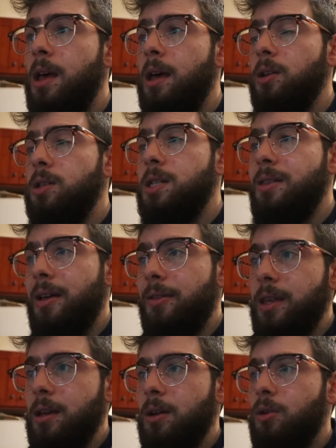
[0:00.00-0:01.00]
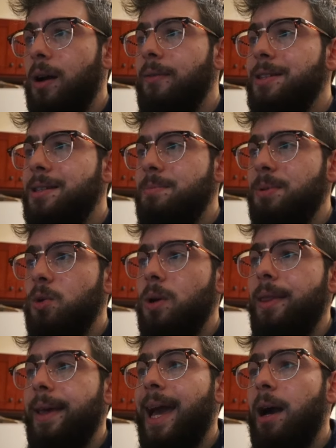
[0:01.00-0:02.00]
you'll see that the crevices
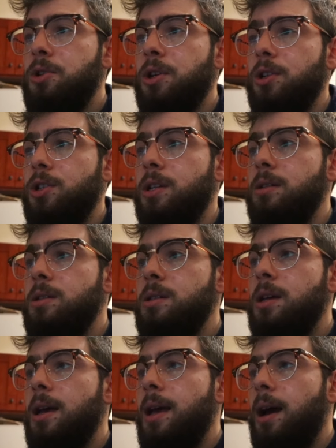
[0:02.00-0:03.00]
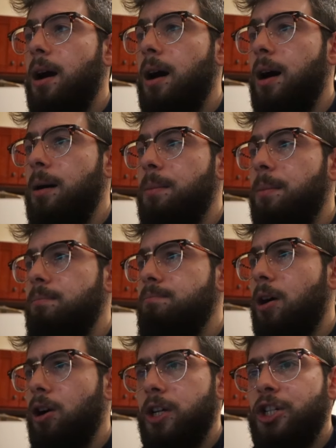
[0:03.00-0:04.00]
between the couch cushions
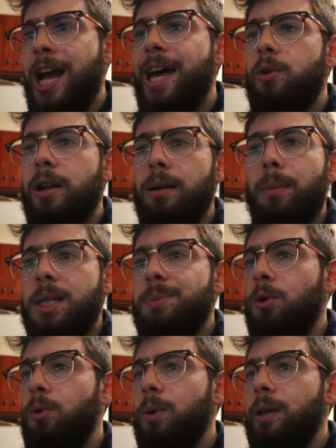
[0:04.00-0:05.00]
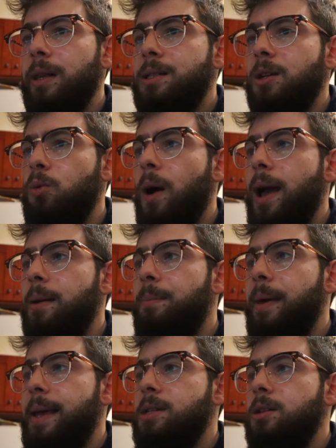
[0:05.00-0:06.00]
are shadowed in a much more realistic way
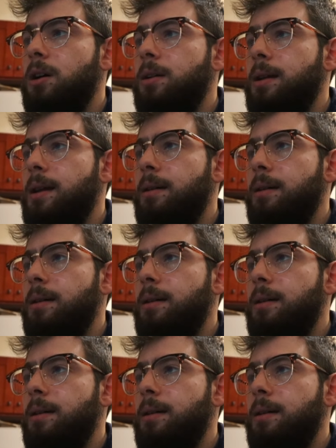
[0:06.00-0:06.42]
based on